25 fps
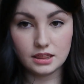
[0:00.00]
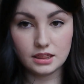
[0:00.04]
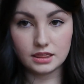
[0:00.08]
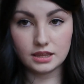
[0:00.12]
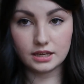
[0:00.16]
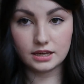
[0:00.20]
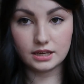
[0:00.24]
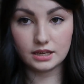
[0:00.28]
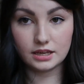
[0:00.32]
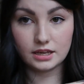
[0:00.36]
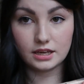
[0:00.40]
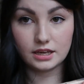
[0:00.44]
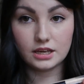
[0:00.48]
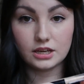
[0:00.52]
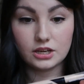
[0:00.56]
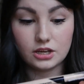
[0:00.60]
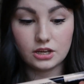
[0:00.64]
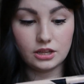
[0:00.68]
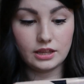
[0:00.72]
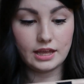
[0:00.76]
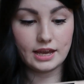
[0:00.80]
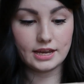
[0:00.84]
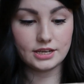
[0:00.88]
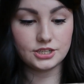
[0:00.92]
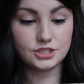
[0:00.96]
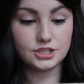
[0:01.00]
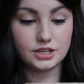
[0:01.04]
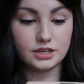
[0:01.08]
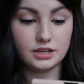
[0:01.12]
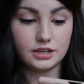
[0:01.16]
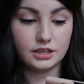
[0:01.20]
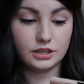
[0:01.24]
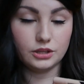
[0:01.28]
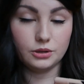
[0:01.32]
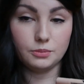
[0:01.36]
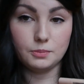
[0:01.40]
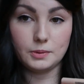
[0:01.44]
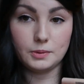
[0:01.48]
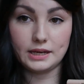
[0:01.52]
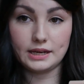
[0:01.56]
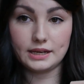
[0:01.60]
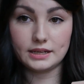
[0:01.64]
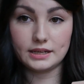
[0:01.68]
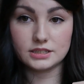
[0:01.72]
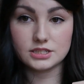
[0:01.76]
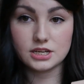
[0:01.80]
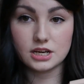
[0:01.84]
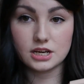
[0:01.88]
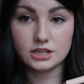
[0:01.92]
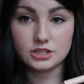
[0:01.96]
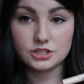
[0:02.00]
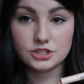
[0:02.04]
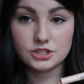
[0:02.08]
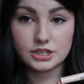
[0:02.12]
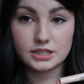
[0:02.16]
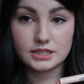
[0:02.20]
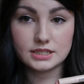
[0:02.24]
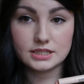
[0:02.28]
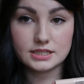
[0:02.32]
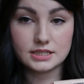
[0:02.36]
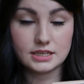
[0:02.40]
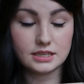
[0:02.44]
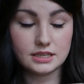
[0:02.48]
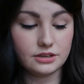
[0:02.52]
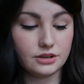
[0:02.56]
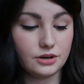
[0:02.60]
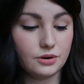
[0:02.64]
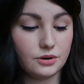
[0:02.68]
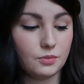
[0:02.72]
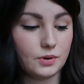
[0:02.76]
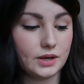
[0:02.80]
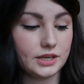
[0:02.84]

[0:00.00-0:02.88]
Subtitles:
the Collection Illuminating Touch Concealer,